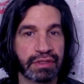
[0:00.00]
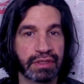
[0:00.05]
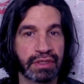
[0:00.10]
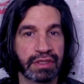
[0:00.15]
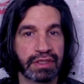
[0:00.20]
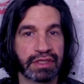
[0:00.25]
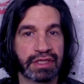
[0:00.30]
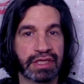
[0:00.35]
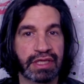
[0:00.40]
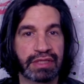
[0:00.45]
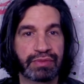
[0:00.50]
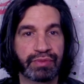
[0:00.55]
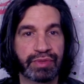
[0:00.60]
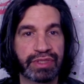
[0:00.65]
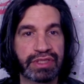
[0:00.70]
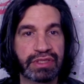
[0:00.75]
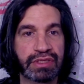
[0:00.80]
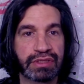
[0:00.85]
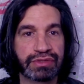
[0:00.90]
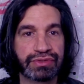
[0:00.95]
Can
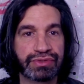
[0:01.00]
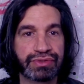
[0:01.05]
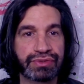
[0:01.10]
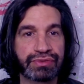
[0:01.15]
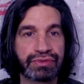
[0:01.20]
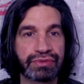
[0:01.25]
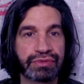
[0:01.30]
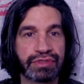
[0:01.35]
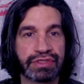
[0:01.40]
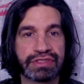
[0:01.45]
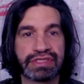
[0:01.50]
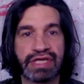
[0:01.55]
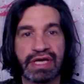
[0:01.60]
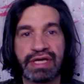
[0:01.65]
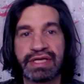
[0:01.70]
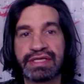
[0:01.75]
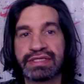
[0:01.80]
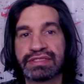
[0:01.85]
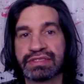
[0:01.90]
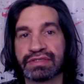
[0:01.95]
we undo the
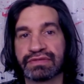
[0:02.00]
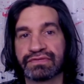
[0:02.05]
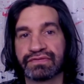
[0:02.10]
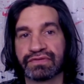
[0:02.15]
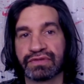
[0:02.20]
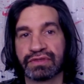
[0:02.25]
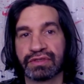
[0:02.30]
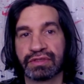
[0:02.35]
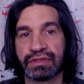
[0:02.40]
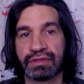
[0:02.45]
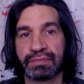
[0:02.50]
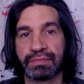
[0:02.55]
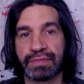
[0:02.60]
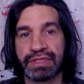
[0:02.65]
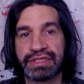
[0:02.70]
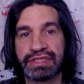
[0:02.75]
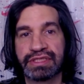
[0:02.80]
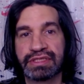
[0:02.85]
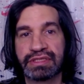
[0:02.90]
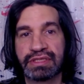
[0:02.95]
ties of
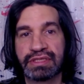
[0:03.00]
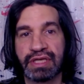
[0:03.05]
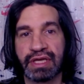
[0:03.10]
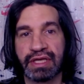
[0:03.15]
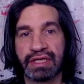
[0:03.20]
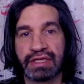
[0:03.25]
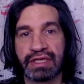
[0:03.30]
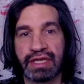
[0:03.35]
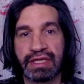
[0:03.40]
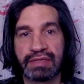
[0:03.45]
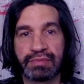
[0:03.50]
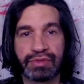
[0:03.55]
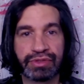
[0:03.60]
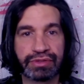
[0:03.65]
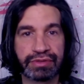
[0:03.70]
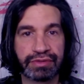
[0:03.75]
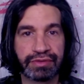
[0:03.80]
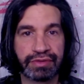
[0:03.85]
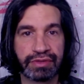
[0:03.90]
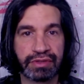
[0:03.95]
money and
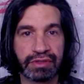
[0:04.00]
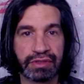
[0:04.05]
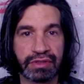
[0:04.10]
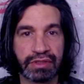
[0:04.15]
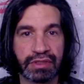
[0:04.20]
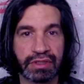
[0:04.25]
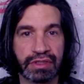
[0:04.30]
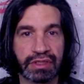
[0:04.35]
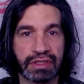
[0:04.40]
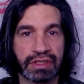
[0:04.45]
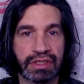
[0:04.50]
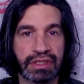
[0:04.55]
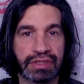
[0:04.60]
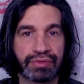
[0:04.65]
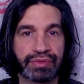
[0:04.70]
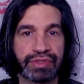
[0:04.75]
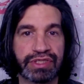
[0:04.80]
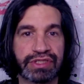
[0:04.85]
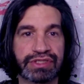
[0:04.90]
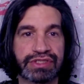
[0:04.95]
labor? Can
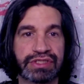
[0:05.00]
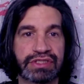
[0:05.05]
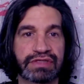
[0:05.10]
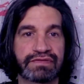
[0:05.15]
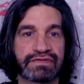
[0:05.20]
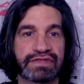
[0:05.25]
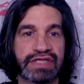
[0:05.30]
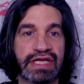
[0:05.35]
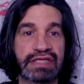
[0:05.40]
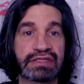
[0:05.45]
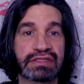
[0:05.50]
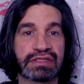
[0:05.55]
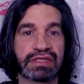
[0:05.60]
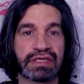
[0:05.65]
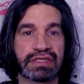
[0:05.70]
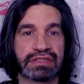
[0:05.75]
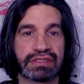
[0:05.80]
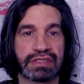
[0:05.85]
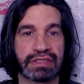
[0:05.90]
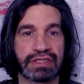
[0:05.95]
we achieve debt
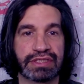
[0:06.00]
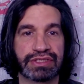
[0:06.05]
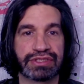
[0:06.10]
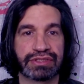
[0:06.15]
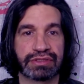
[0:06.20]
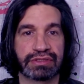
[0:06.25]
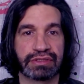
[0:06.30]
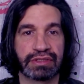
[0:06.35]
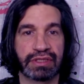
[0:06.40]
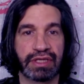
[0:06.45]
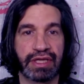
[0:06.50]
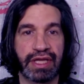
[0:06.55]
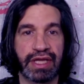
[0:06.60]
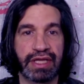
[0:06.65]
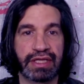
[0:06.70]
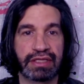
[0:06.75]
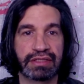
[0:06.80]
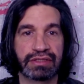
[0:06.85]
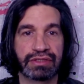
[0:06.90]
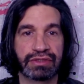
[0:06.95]
cancellation
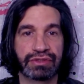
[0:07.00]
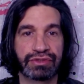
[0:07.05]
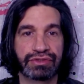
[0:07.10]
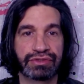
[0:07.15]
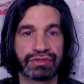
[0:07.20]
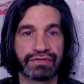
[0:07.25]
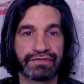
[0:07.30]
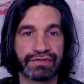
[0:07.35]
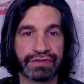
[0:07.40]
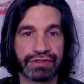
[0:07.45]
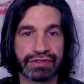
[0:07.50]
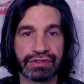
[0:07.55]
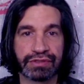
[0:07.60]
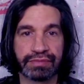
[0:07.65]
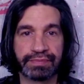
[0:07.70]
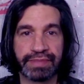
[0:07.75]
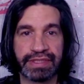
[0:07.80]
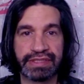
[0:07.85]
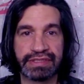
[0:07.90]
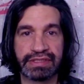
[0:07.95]
and universal
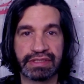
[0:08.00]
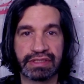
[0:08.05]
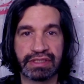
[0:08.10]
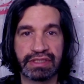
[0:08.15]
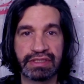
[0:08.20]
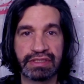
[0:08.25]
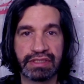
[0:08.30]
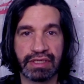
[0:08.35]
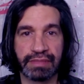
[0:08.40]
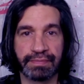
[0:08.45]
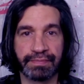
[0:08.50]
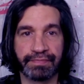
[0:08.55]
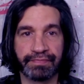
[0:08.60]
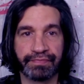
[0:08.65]
basic income?